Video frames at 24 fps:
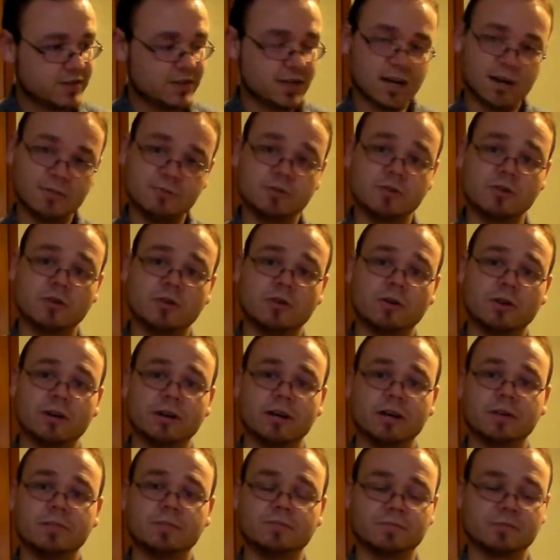times growing
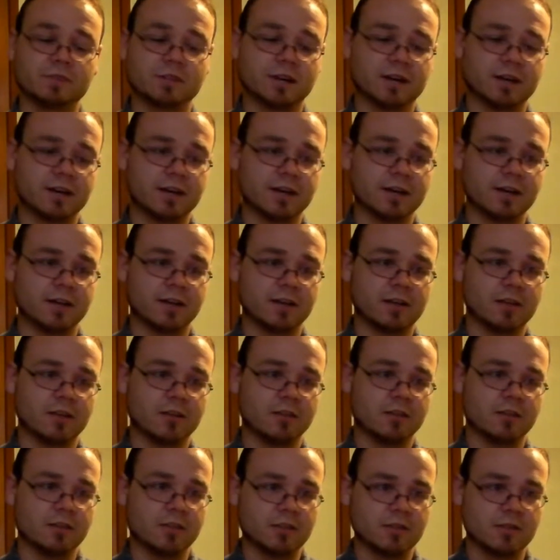up,
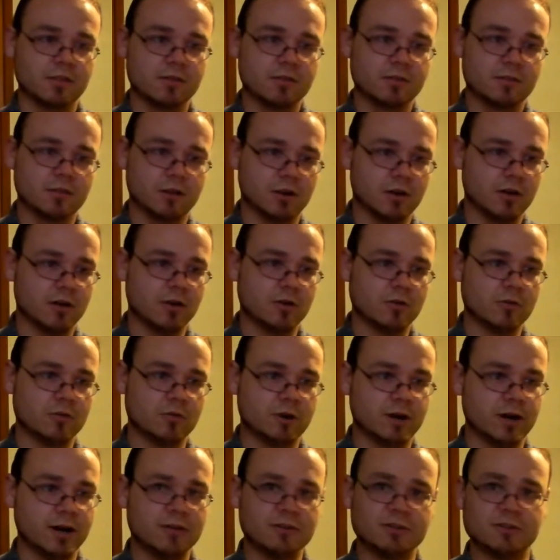
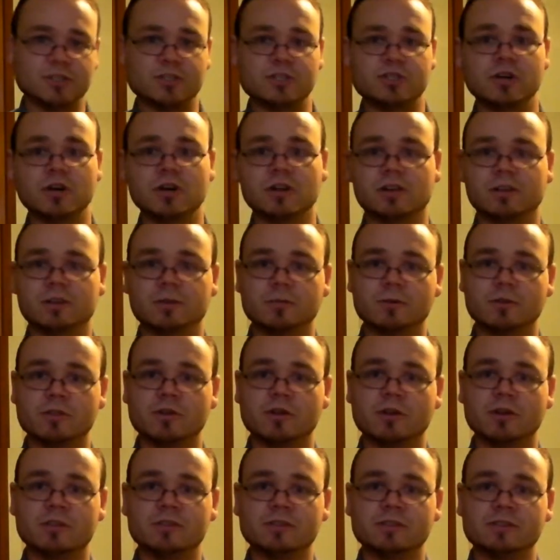when I was struggling with
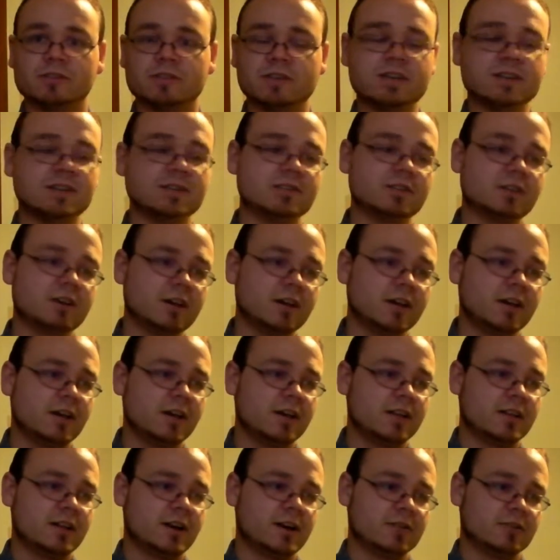all these things
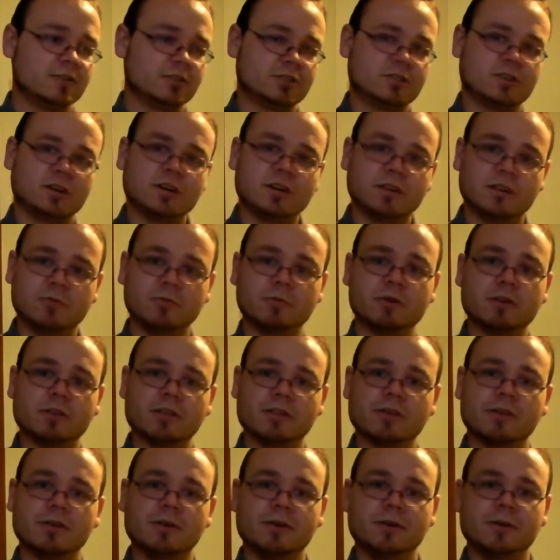that I was struggling
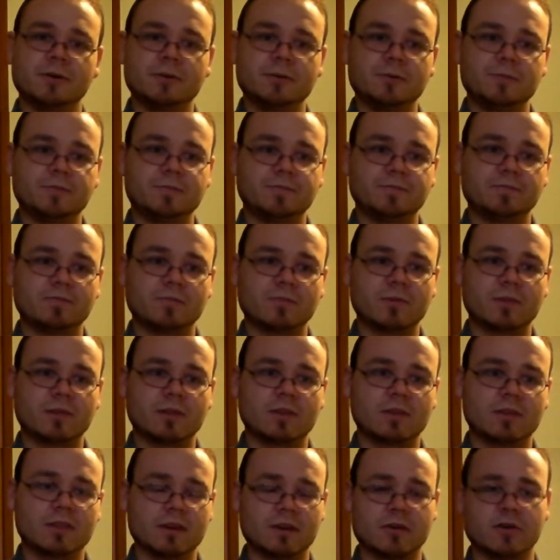with,
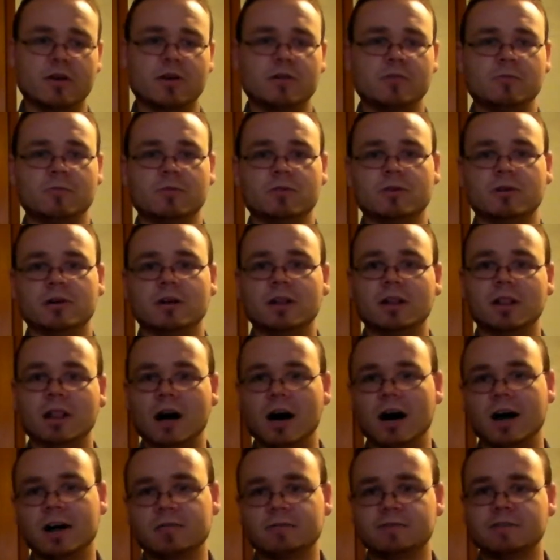there were a
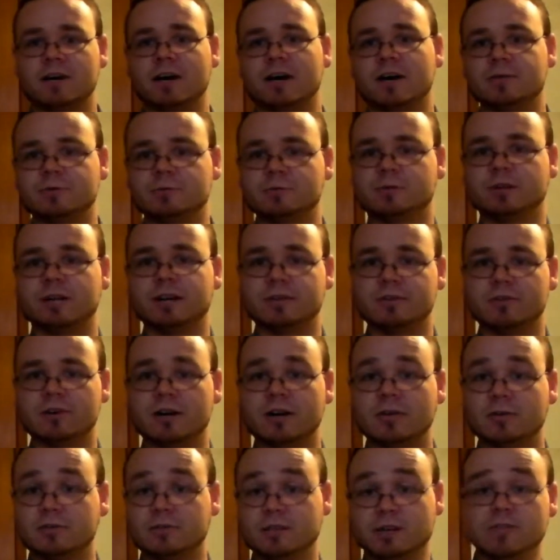lot of times whenever
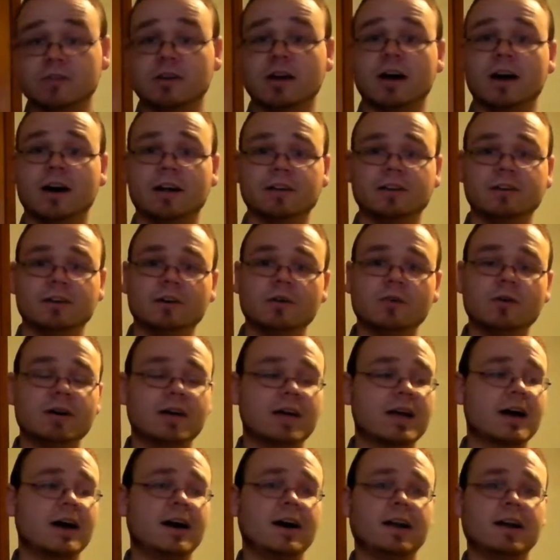I would tell God, you know
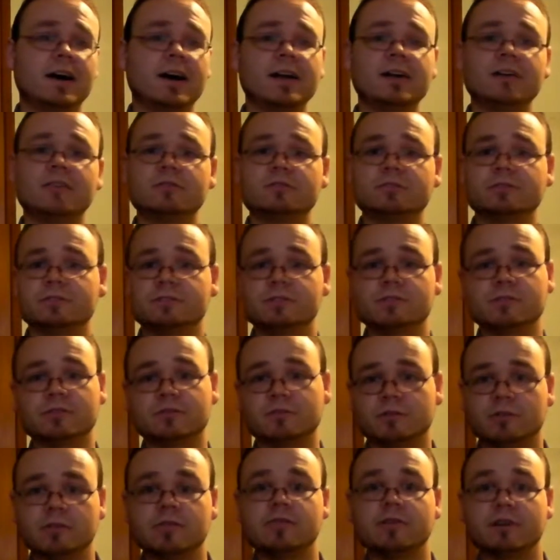what, God, I don't
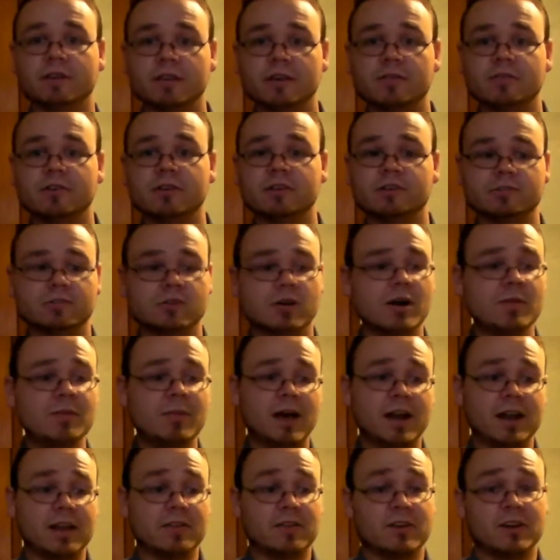deserve your forgiveness, so I'm
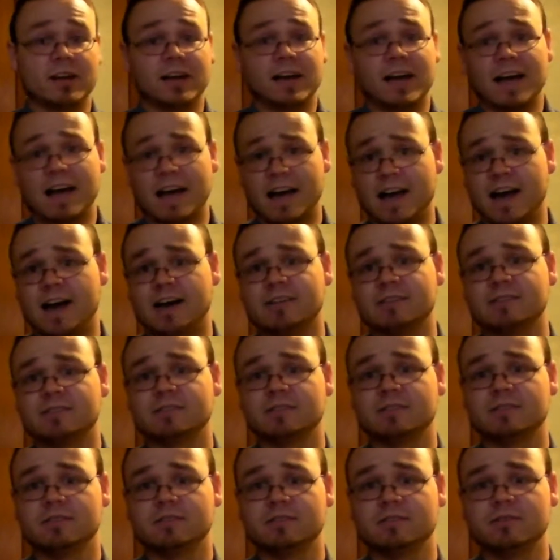not even going to
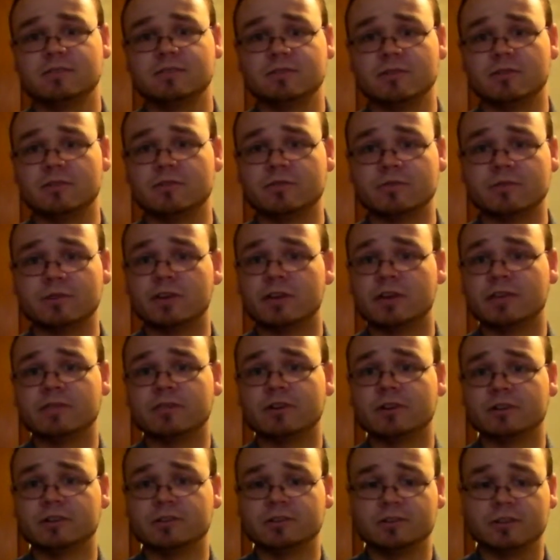ask for your
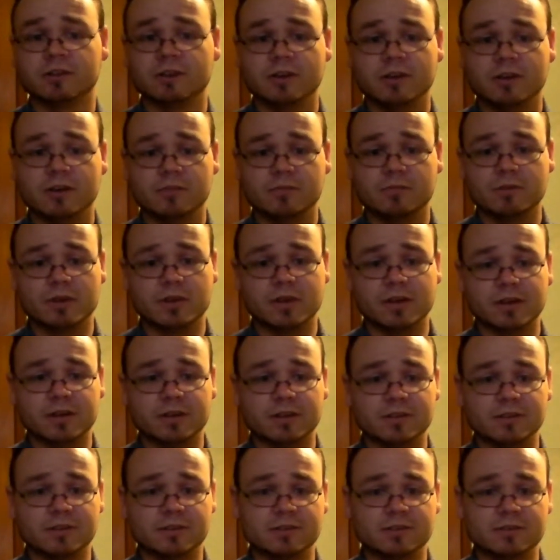forgiveness
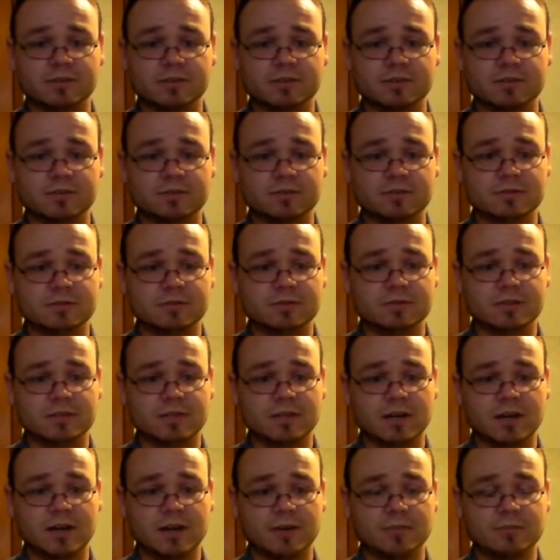because
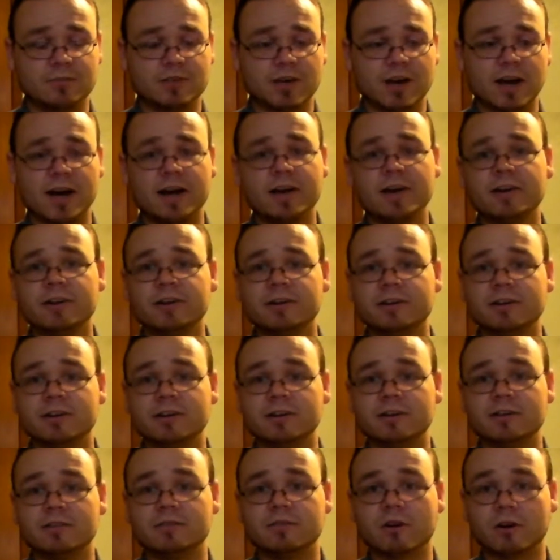I'm tired
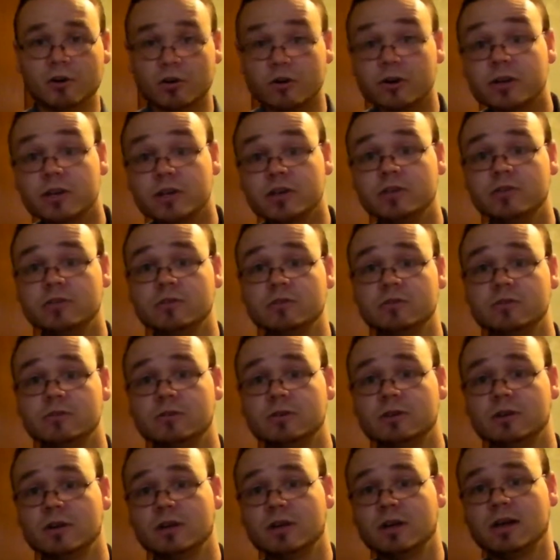of hurting you.
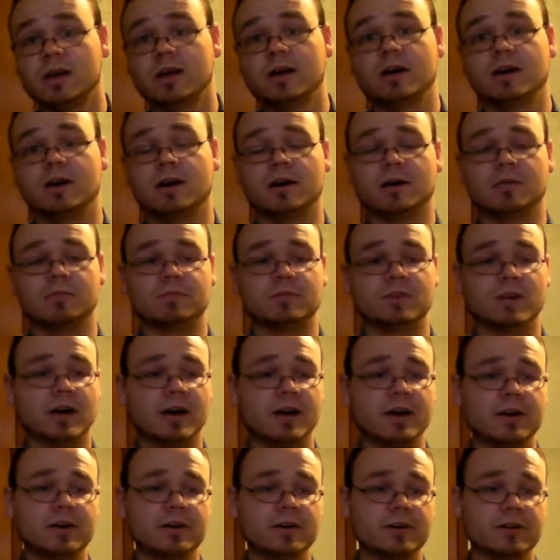I'm
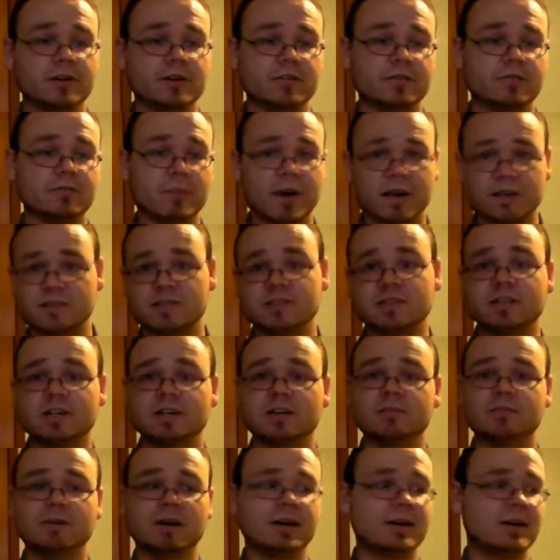tired of messing
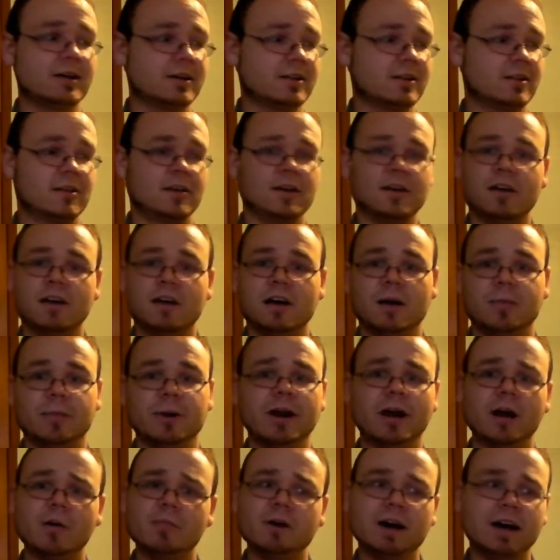up.
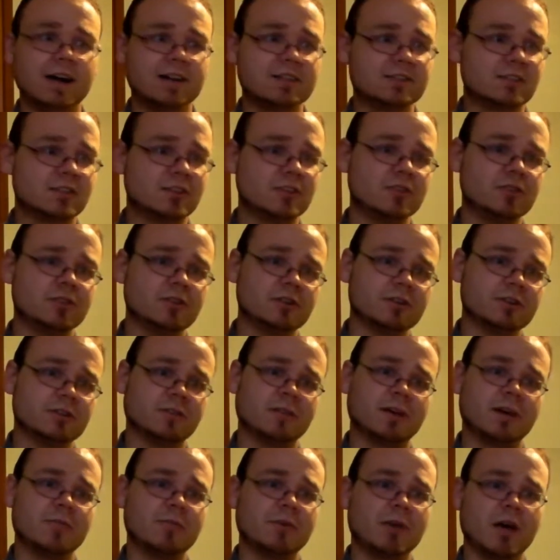I'm asking you to,
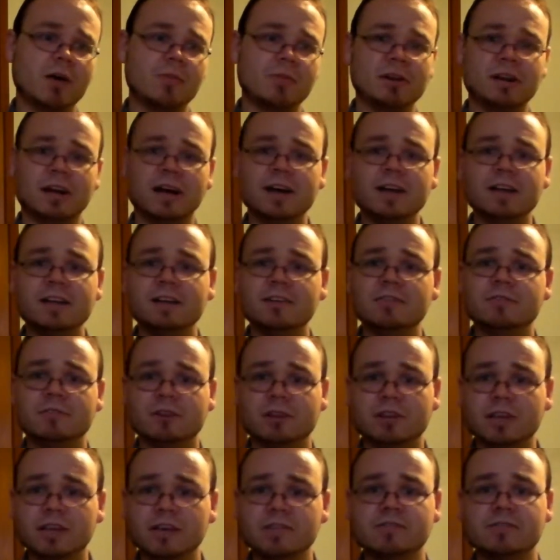I need
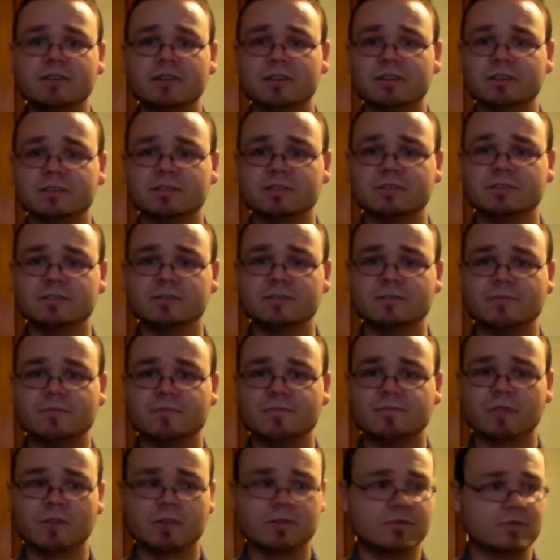forgiveness
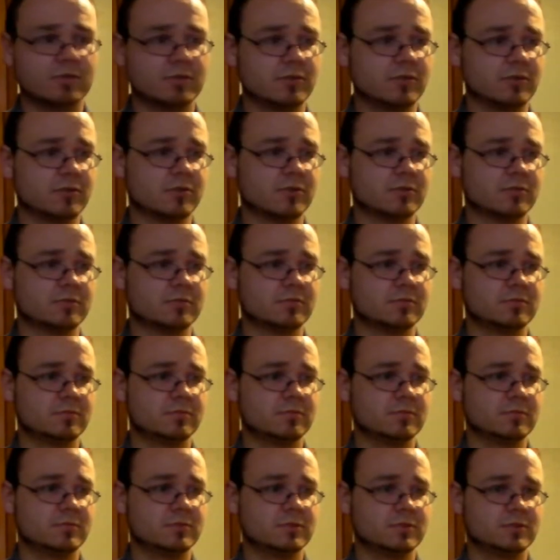for
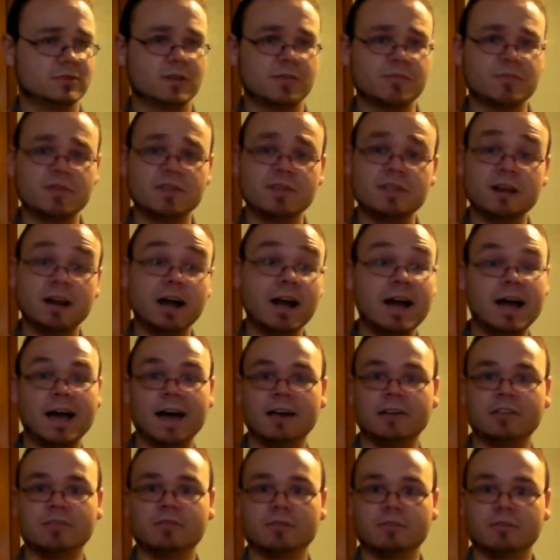something that I
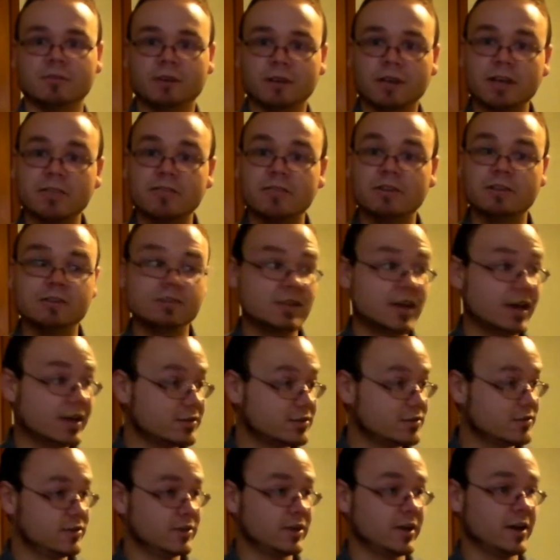asked for forgiveness
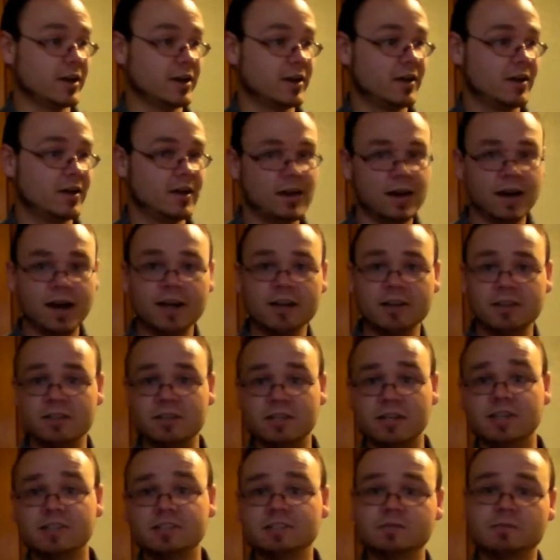yesterday. I
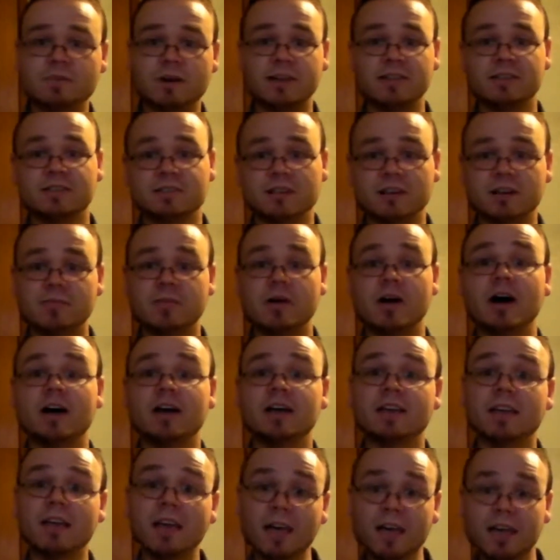just messed up
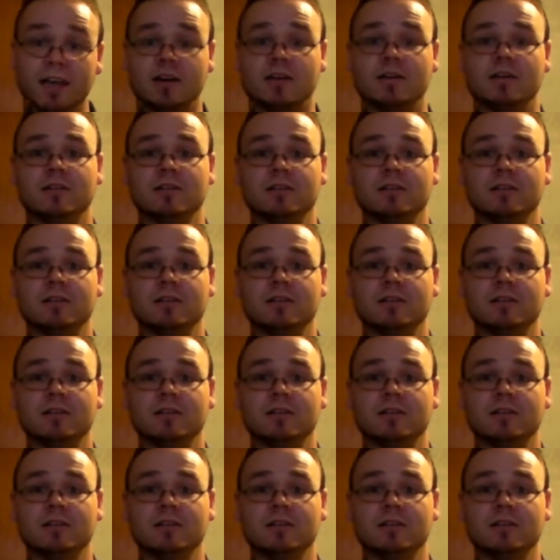again.